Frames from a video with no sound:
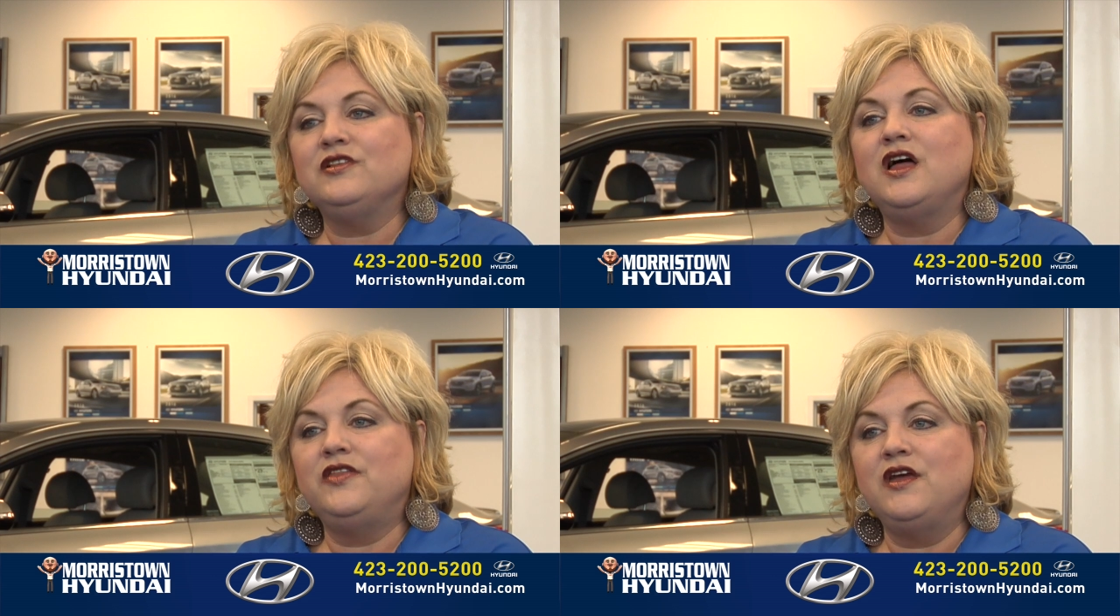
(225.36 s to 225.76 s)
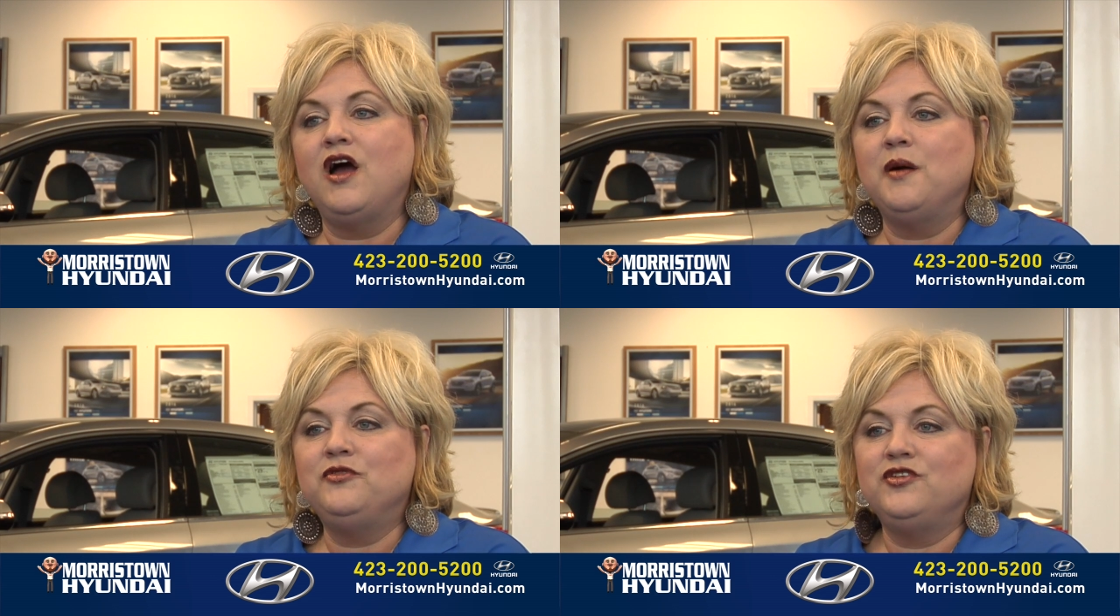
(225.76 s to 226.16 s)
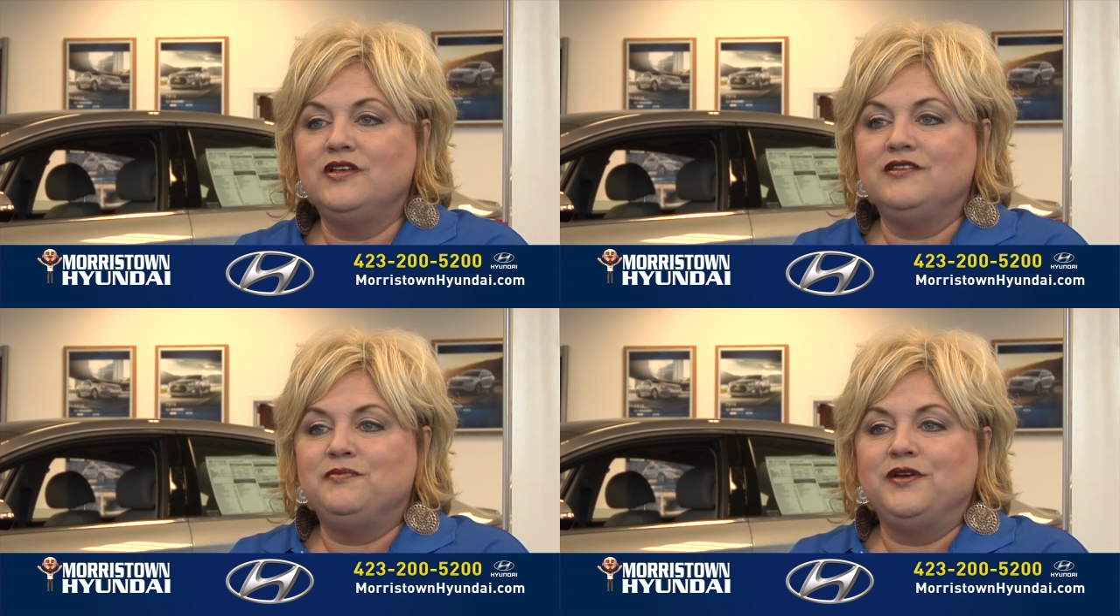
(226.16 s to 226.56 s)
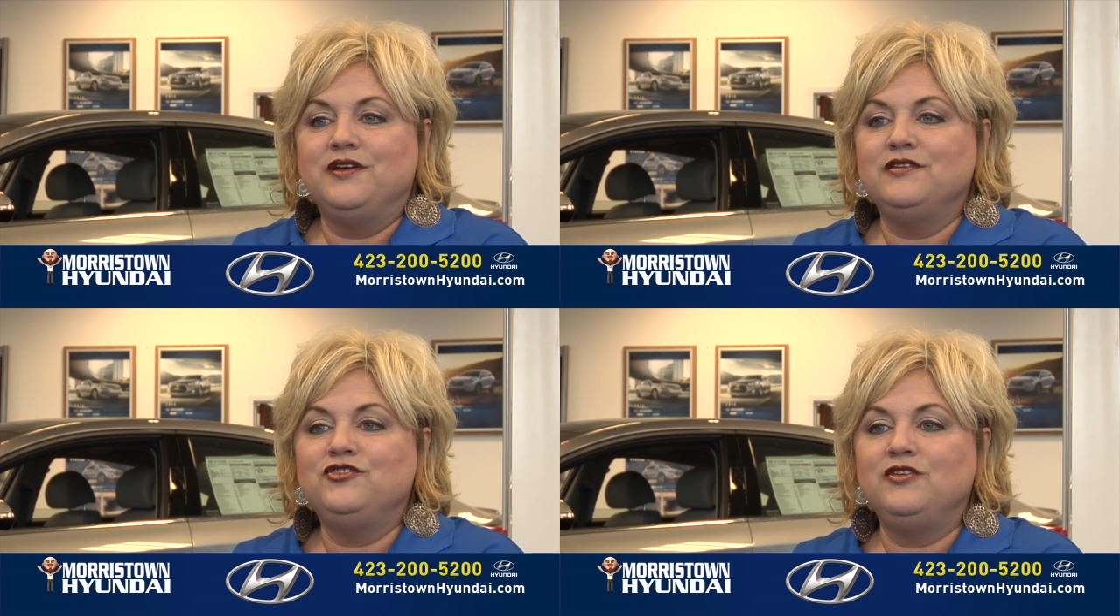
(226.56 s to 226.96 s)
a lot of the options,
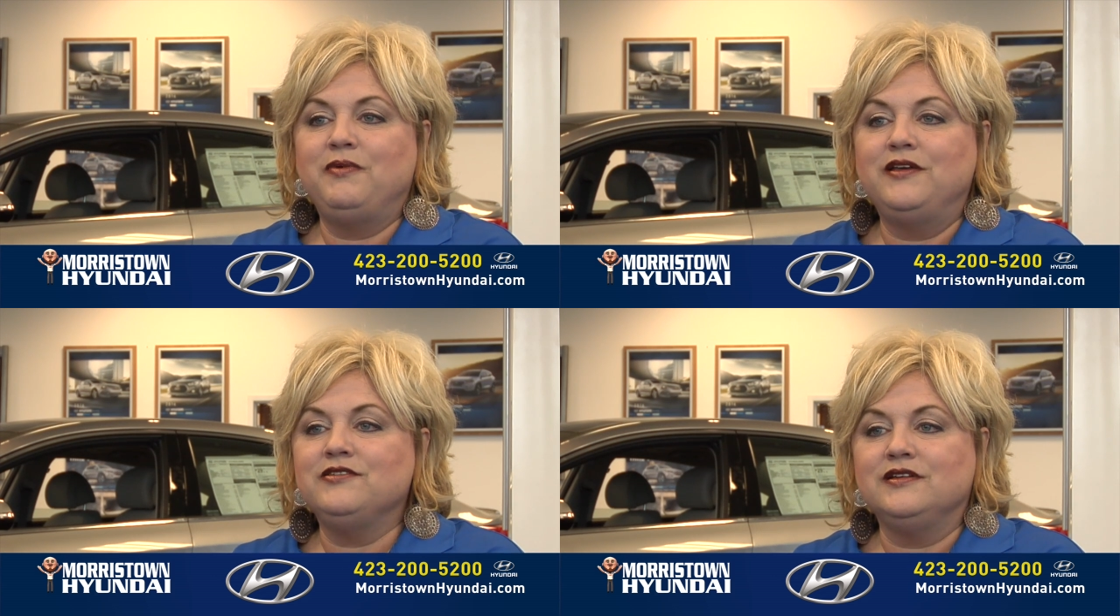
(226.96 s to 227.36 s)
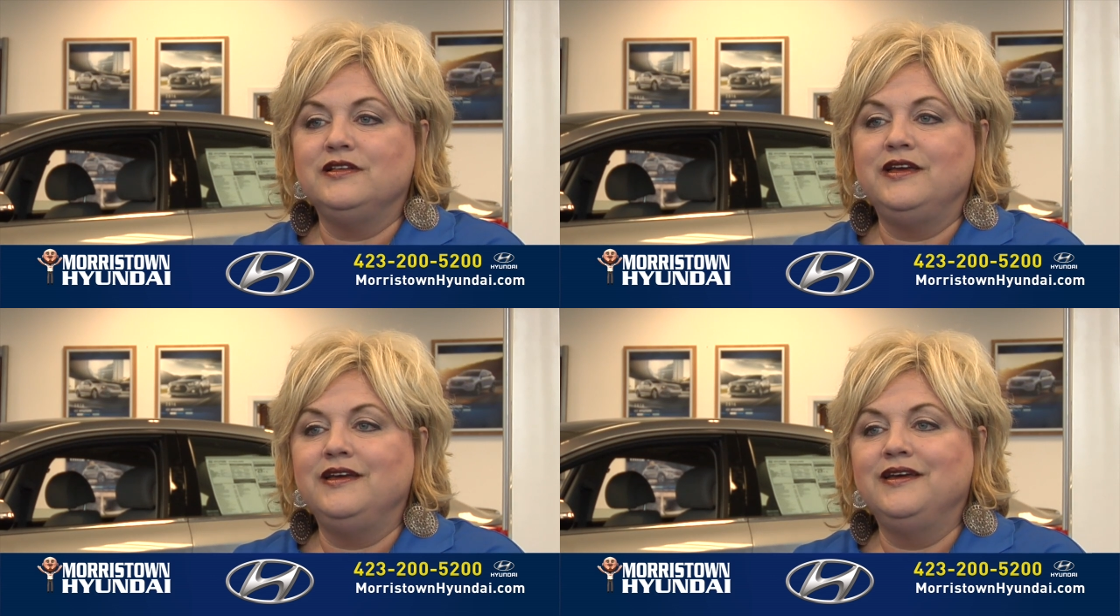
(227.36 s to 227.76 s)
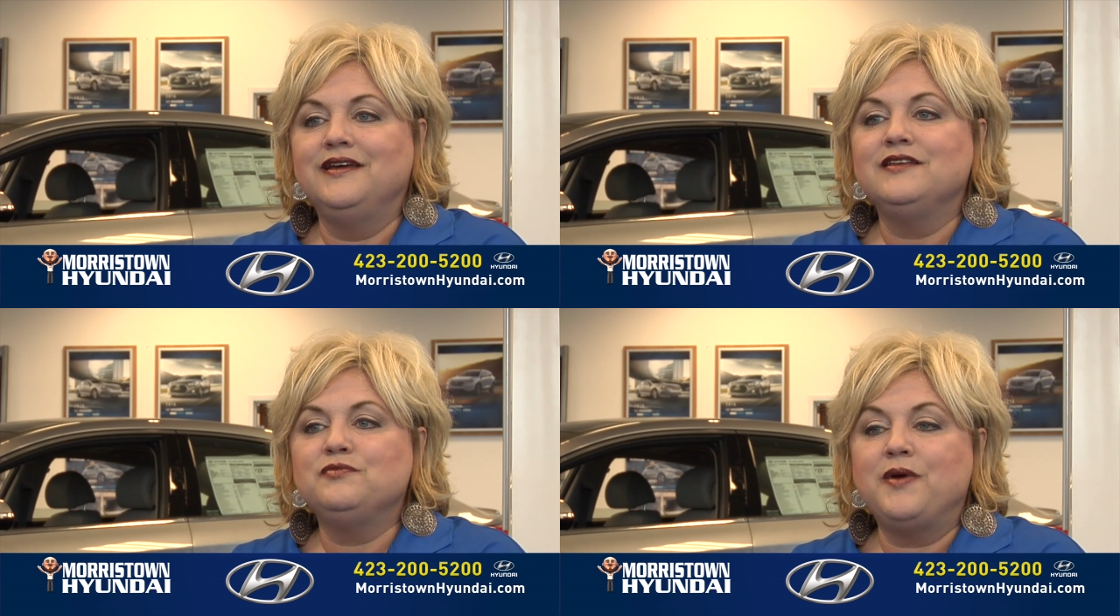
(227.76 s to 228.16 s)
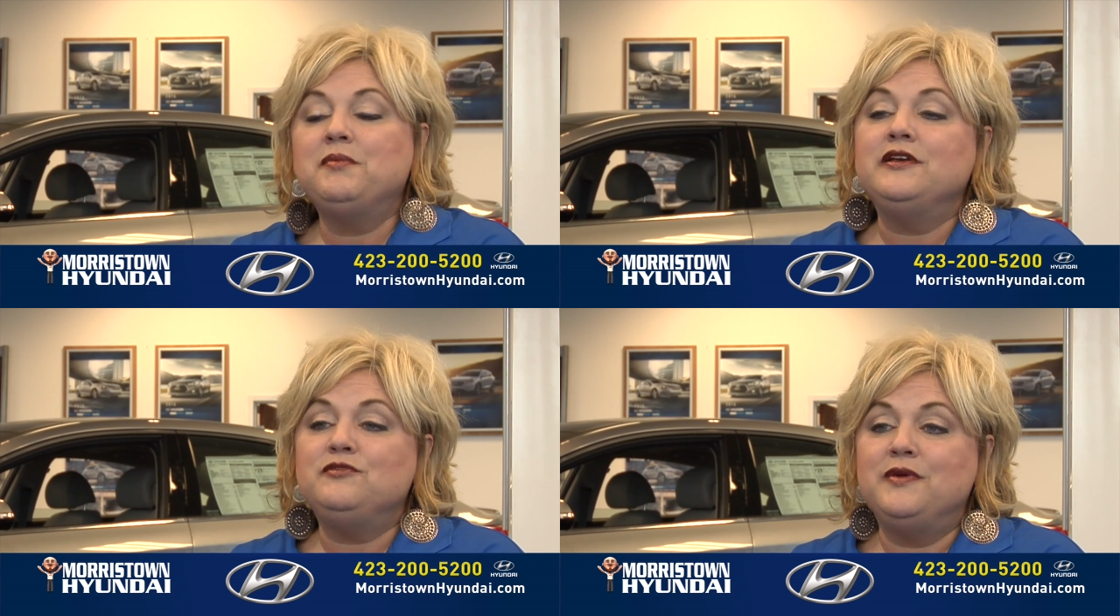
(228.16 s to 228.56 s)
because she basically
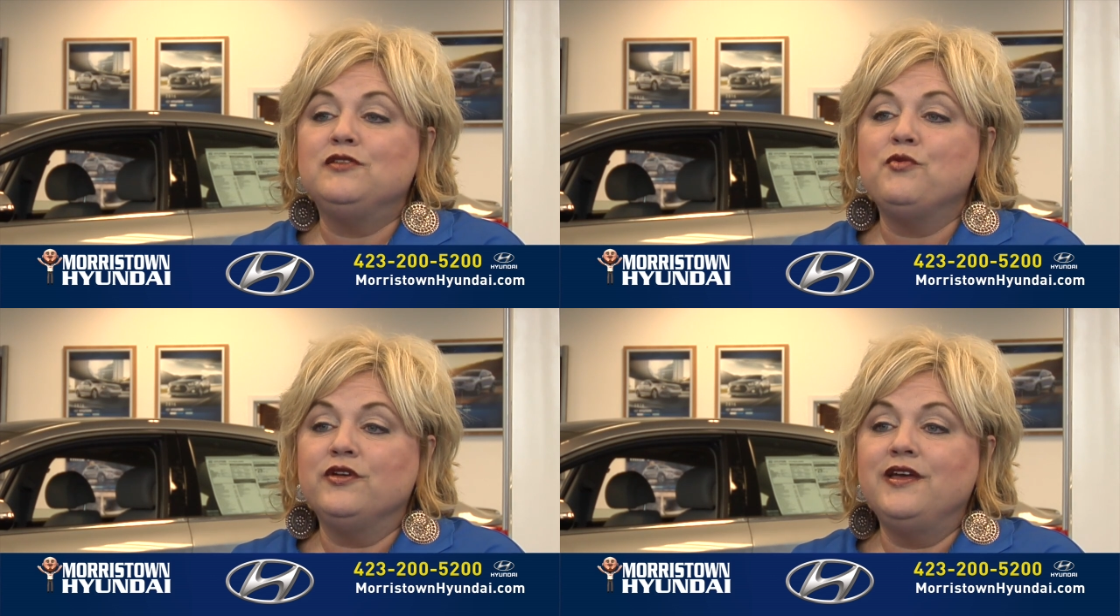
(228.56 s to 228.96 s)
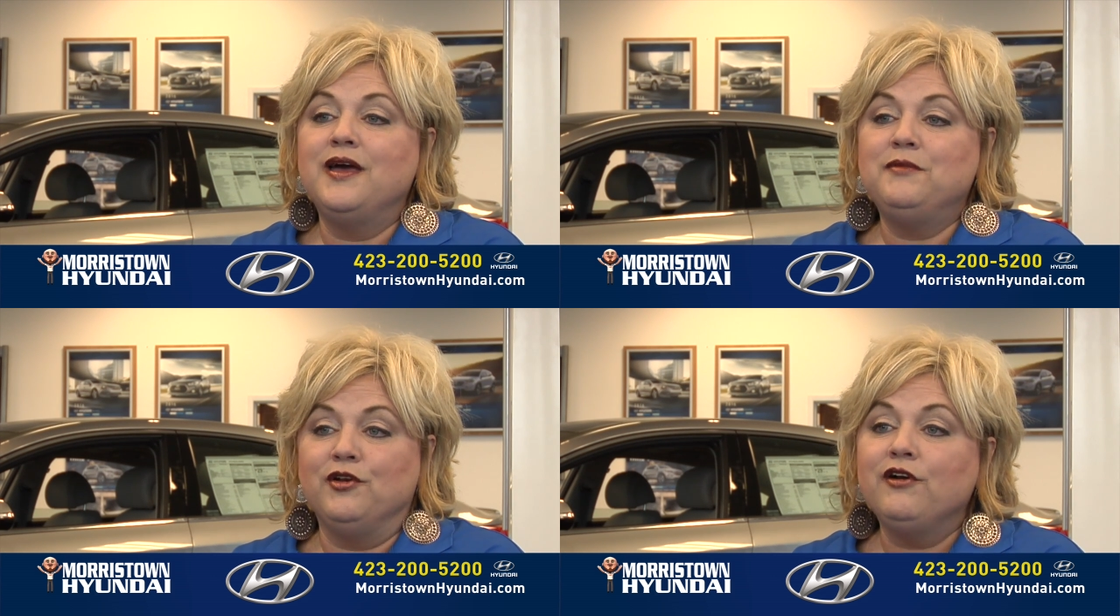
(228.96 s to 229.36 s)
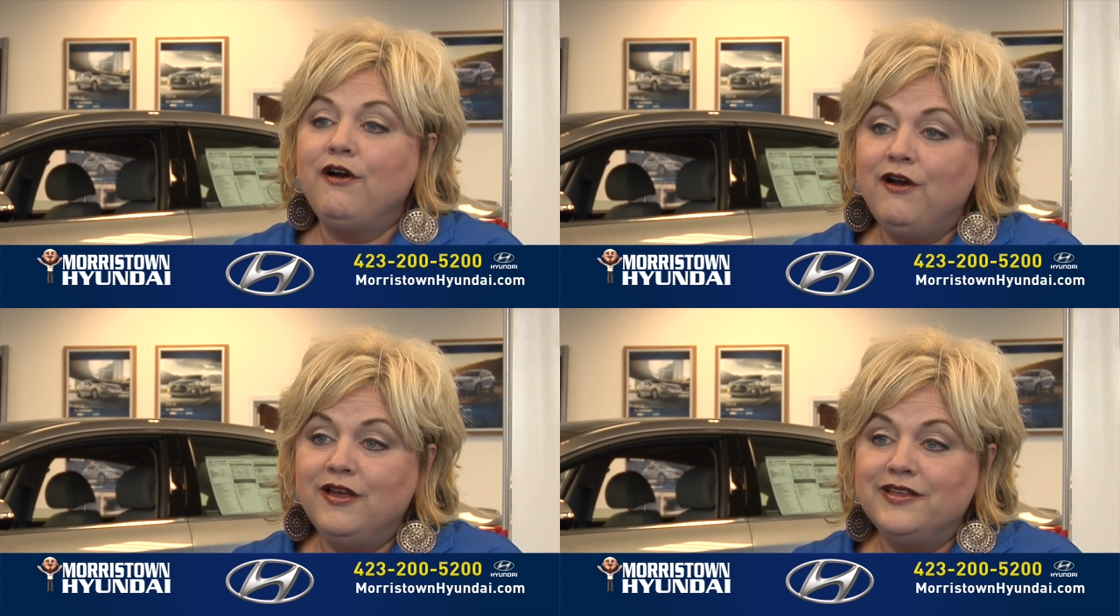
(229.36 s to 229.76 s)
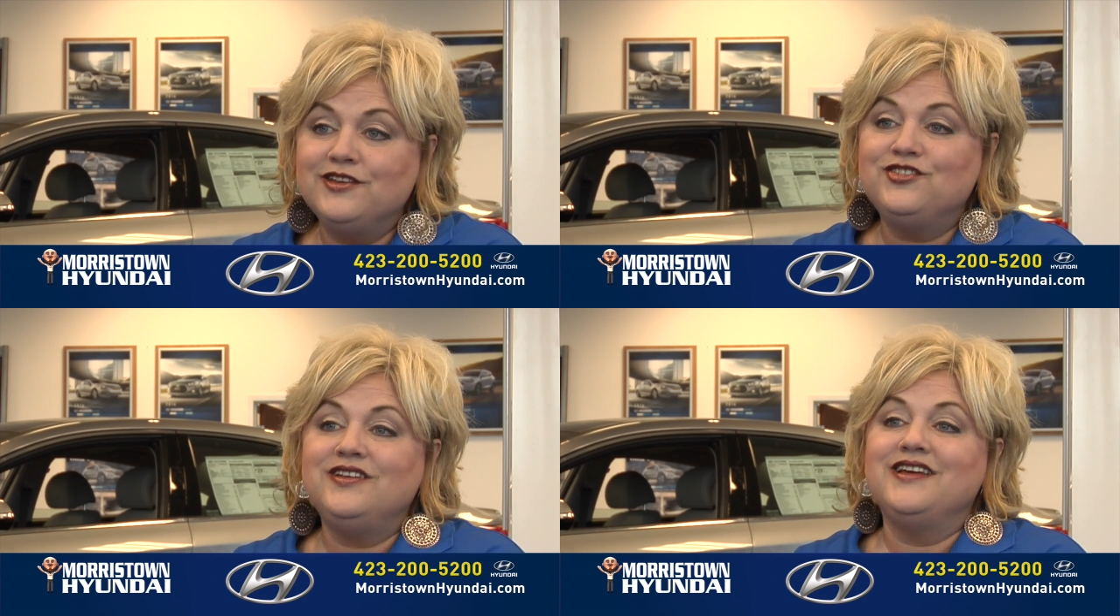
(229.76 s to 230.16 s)
probably spends more time in her car than
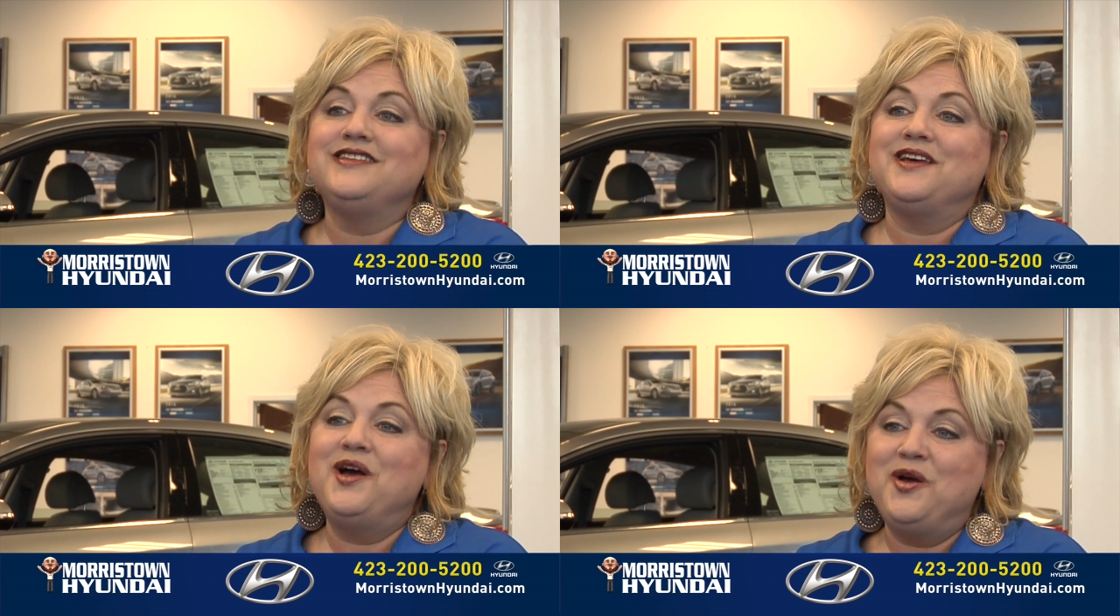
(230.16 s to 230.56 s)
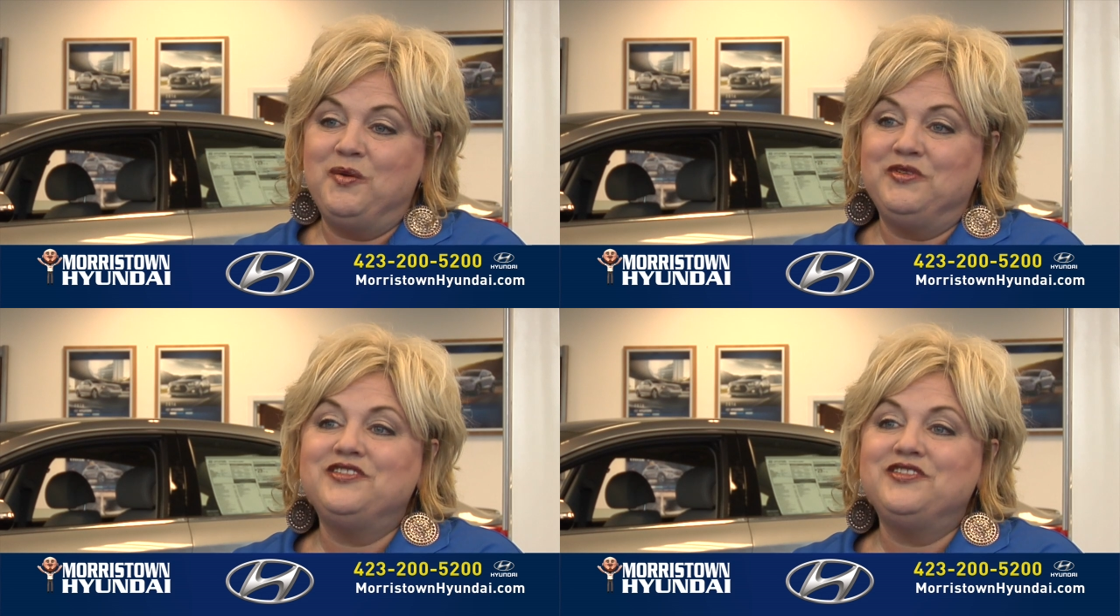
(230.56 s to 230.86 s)
she does at home.